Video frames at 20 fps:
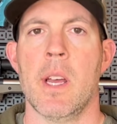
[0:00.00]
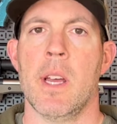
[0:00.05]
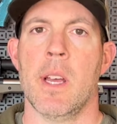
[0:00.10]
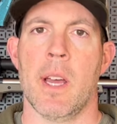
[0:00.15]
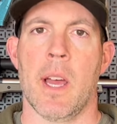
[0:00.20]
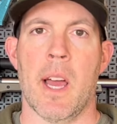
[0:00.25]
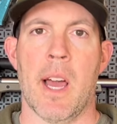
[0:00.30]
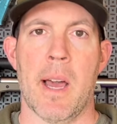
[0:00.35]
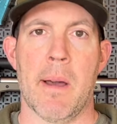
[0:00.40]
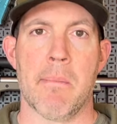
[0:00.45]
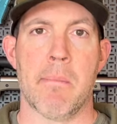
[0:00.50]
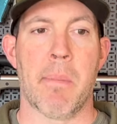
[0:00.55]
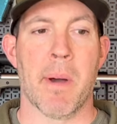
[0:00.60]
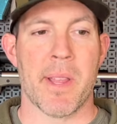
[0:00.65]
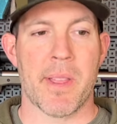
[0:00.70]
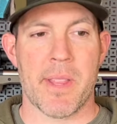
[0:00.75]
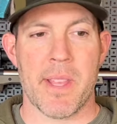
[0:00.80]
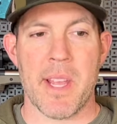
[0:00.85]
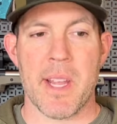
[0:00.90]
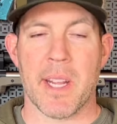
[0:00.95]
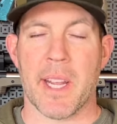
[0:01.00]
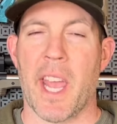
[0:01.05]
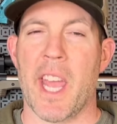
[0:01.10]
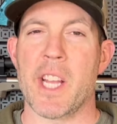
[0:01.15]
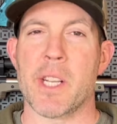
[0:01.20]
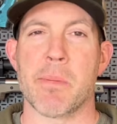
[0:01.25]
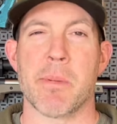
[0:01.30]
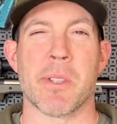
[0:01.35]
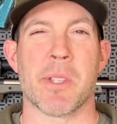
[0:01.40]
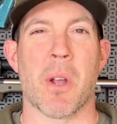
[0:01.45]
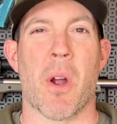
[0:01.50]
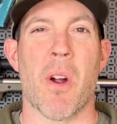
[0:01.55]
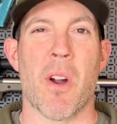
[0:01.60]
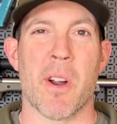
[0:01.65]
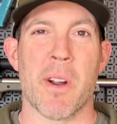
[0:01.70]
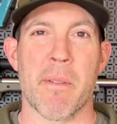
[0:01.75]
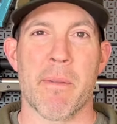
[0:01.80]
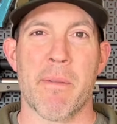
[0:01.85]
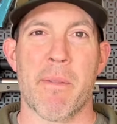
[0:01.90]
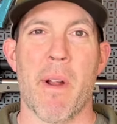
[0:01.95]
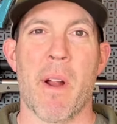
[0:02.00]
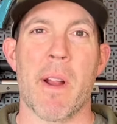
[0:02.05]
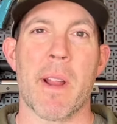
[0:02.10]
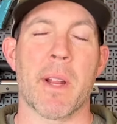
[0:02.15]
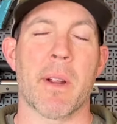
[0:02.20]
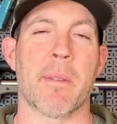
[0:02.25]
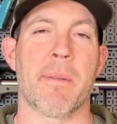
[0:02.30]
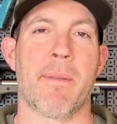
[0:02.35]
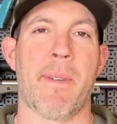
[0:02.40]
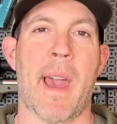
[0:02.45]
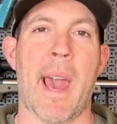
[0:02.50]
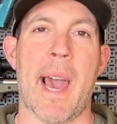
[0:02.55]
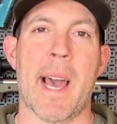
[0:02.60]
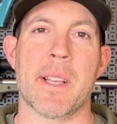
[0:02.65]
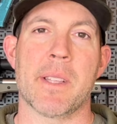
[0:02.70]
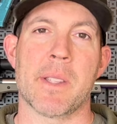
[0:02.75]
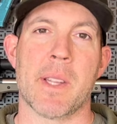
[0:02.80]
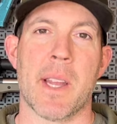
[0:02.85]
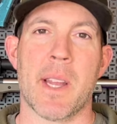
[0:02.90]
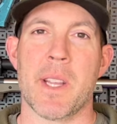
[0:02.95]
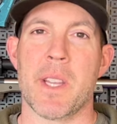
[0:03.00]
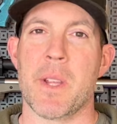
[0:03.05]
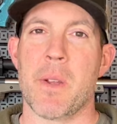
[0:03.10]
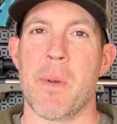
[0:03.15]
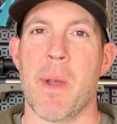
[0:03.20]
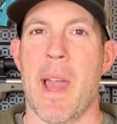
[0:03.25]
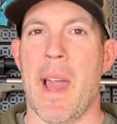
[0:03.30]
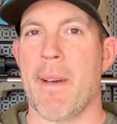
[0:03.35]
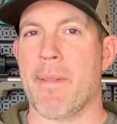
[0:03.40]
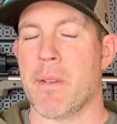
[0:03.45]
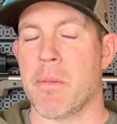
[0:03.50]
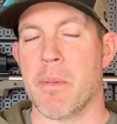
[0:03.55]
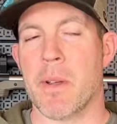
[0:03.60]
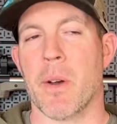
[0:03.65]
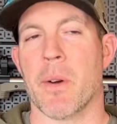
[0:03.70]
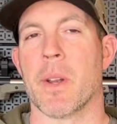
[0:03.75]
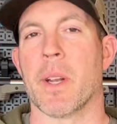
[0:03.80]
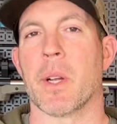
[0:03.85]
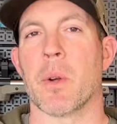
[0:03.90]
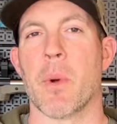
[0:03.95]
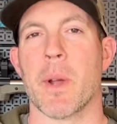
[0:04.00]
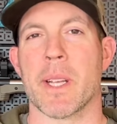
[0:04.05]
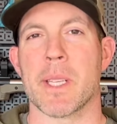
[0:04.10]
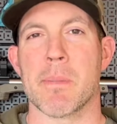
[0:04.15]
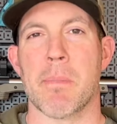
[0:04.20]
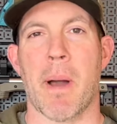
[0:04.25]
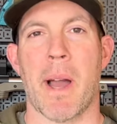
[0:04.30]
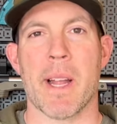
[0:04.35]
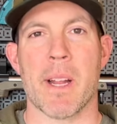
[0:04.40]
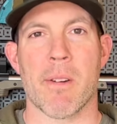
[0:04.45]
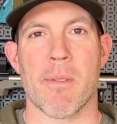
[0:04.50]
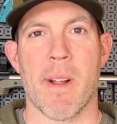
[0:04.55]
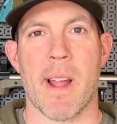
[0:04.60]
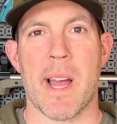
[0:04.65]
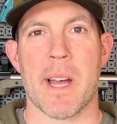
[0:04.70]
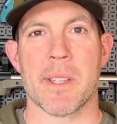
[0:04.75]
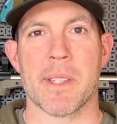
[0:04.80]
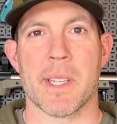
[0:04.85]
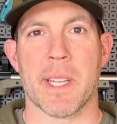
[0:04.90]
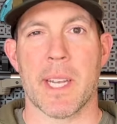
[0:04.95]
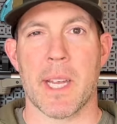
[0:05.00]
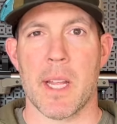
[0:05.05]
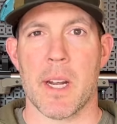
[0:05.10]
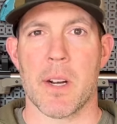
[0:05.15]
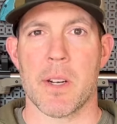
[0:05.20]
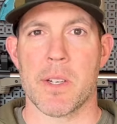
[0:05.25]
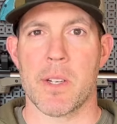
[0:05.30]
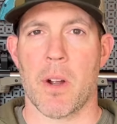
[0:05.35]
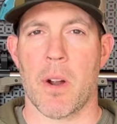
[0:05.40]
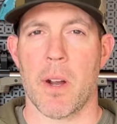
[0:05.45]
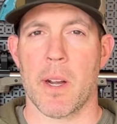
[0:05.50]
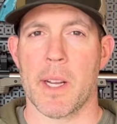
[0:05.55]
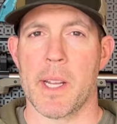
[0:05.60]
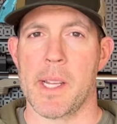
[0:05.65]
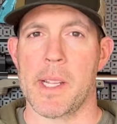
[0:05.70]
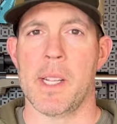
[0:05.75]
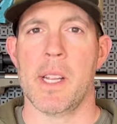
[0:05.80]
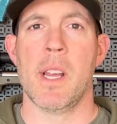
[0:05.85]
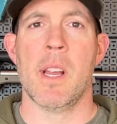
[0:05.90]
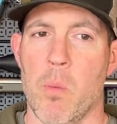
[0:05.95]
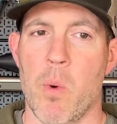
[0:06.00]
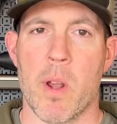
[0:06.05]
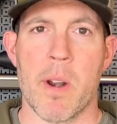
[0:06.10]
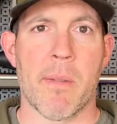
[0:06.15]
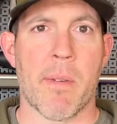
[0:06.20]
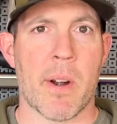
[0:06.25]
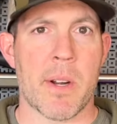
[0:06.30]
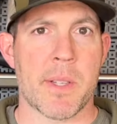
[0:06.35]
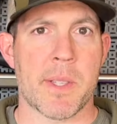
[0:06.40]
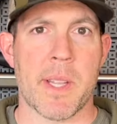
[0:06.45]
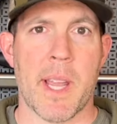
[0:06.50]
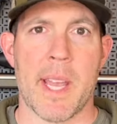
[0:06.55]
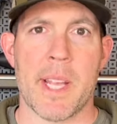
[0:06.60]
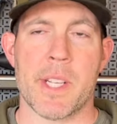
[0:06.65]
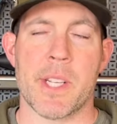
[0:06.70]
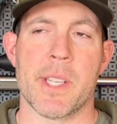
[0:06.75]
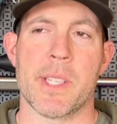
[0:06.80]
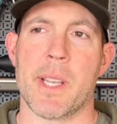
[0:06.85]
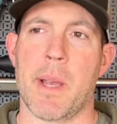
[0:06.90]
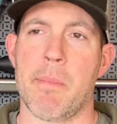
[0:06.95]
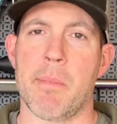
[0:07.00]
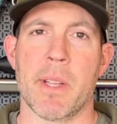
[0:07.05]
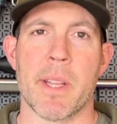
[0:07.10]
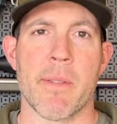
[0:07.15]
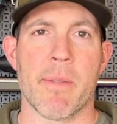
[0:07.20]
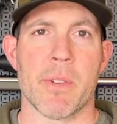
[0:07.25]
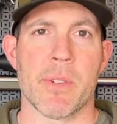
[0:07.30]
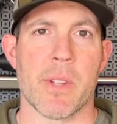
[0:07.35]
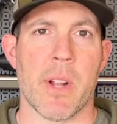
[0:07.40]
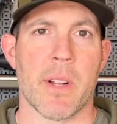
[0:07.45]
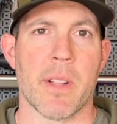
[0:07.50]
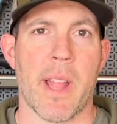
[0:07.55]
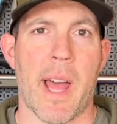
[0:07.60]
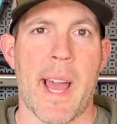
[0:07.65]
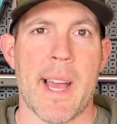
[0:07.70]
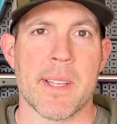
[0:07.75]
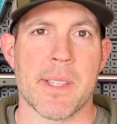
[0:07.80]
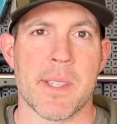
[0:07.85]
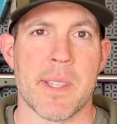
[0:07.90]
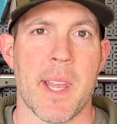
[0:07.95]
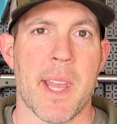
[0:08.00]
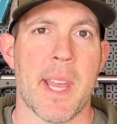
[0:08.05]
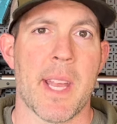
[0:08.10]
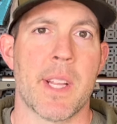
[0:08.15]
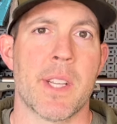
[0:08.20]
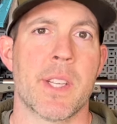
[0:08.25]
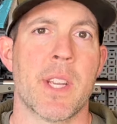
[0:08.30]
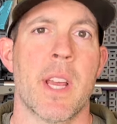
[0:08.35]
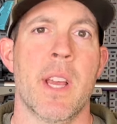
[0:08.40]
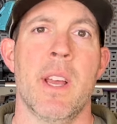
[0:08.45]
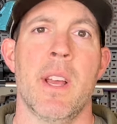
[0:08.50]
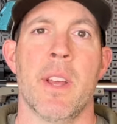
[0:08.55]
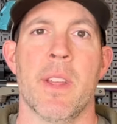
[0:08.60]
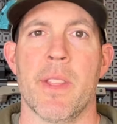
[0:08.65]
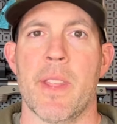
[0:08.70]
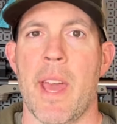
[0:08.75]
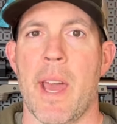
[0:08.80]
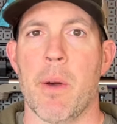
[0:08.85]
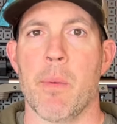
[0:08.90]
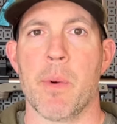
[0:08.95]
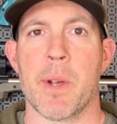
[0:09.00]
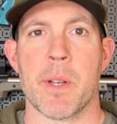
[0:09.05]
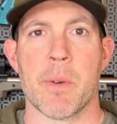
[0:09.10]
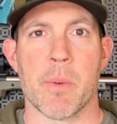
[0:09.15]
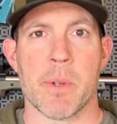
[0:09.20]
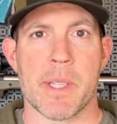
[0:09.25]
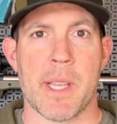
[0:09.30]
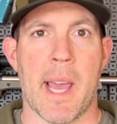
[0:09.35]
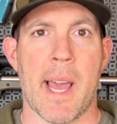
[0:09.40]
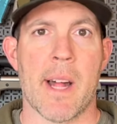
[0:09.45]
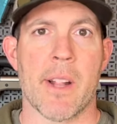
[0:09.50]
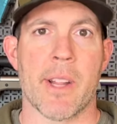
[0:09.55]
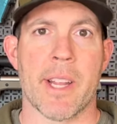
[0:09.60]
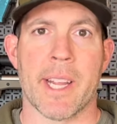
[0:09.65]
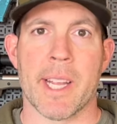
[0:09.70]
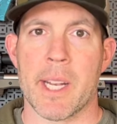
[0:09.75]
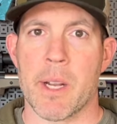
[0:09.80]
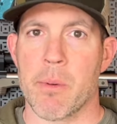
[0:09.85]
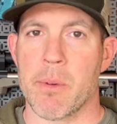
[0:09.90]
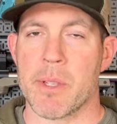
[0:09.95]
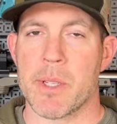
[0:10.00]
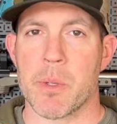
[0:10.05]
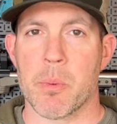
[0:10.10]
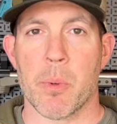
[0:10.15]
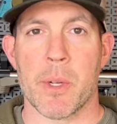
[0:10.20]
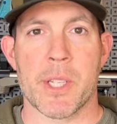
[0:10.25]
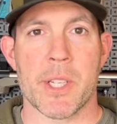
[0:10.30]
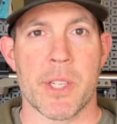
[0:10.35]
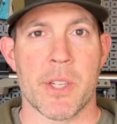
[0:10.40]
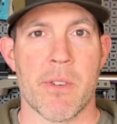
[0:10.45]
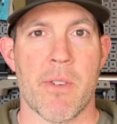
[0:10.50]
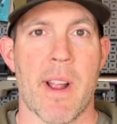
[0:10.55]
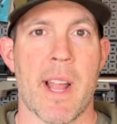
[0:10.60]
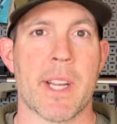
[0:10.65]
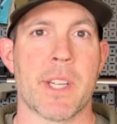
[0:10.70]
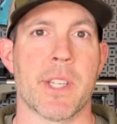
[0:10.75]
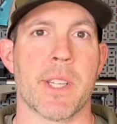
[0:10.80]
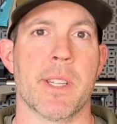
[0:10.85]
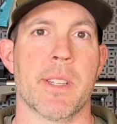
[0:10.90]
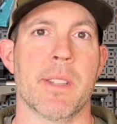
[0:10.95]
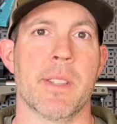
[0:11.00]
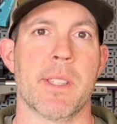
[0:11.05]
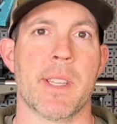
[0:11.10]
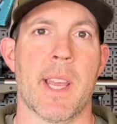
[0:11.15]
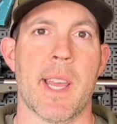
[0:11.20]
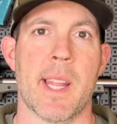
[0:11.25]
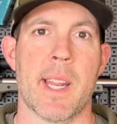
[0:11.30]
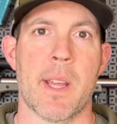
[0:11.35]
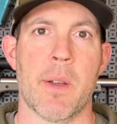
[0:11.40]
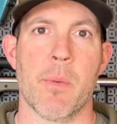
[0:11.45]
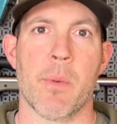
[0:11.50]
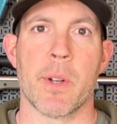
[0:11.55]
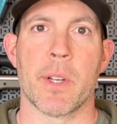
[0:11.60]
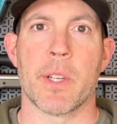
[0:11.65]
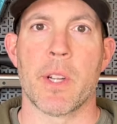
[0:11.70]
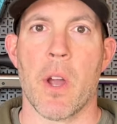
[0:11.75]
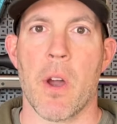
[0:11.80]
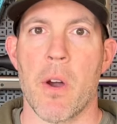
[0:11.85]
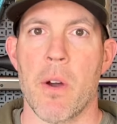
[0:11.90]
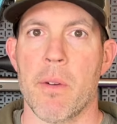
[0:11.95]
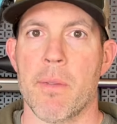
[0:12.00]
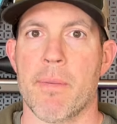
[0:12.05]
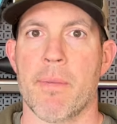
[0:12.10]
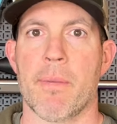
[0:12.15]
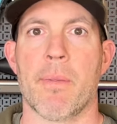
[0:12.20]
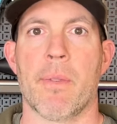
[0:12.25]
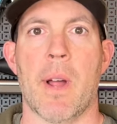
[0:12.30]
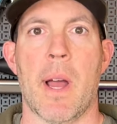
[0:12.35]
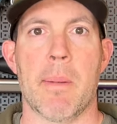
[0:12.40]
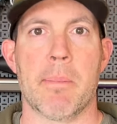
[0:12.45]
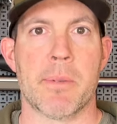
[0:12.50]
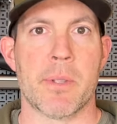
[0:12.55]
But the engagements are very fast and you have to be able to quick spot your rounds and get on target. One of our stages, I believe it was our last stage, that wind was howling and it was switching directions and it would go up